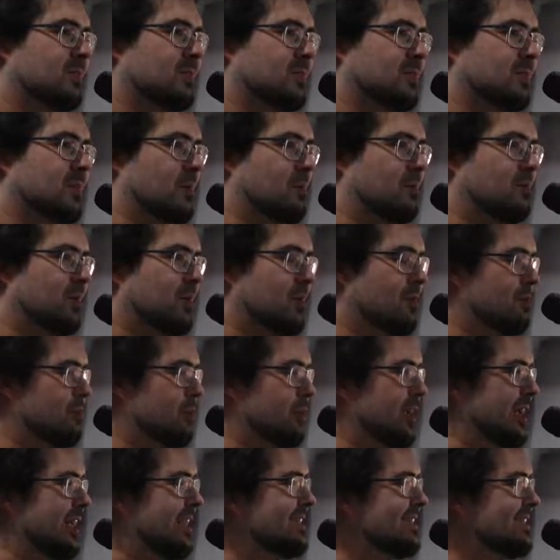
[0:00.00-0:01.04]
Some
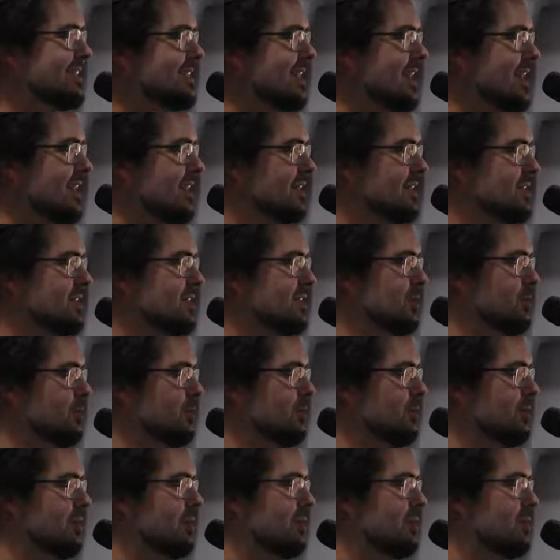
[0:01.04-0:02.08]
covering insects that
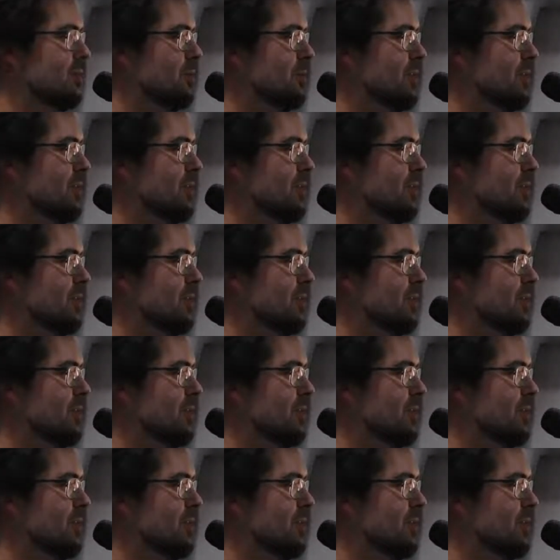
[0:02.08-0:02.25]
were eating